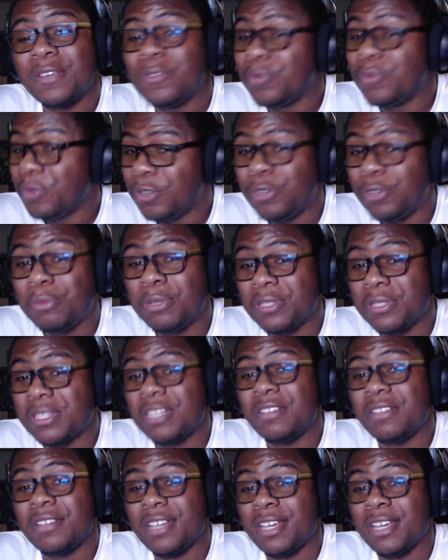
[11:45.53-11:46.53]
We're almost
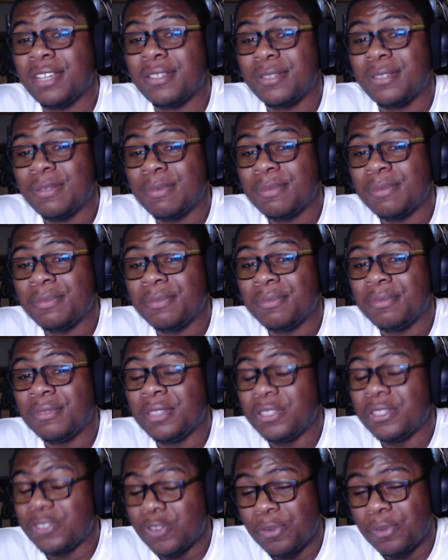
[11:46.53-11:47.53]
there, guys.
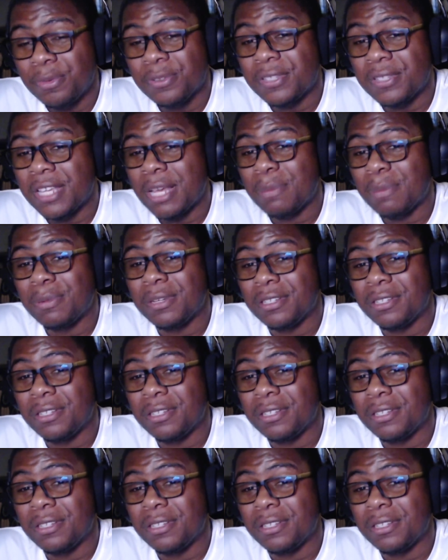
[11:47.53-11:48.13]
It's almost happening.